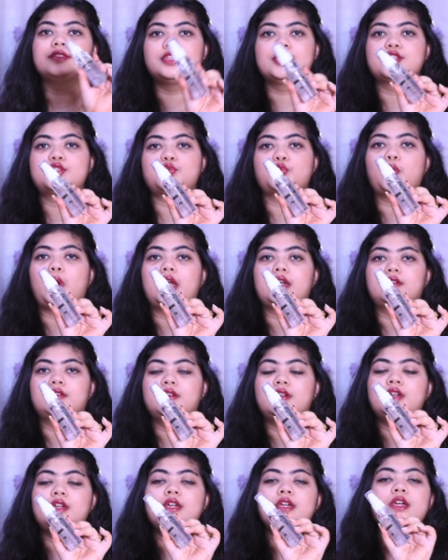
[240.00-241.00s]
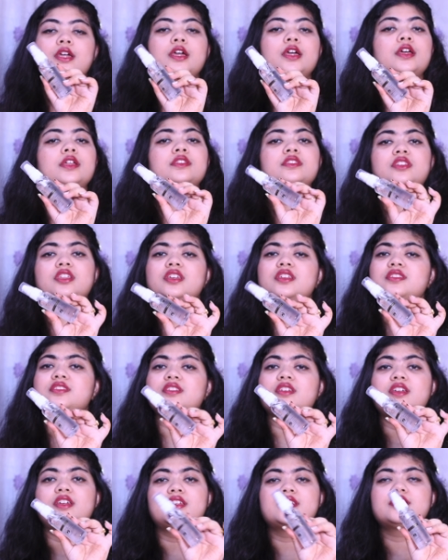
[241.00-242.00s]
this one.
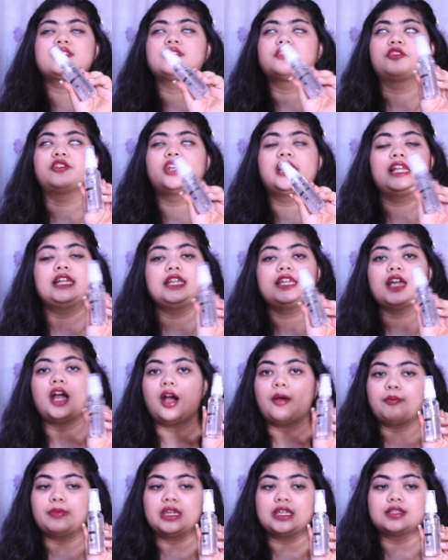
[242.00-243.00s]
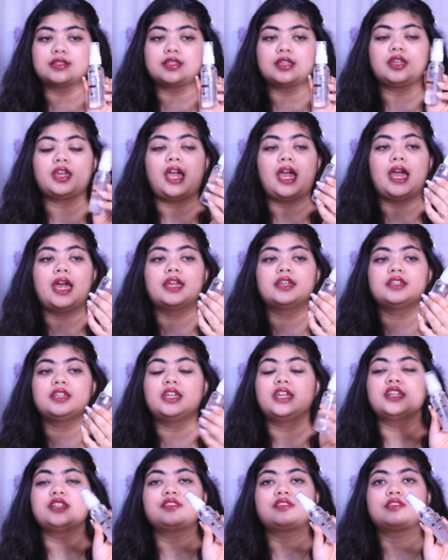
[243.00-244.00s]
This is really amazing
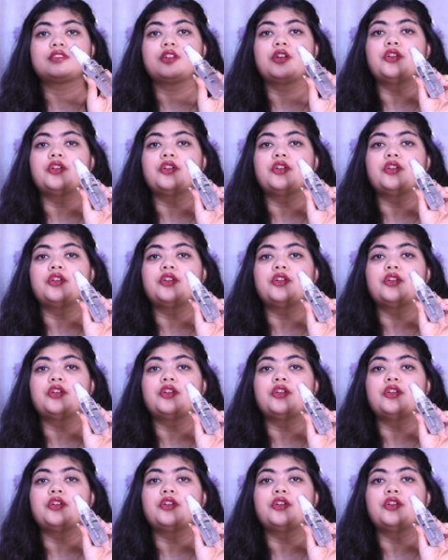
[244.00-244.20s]
and it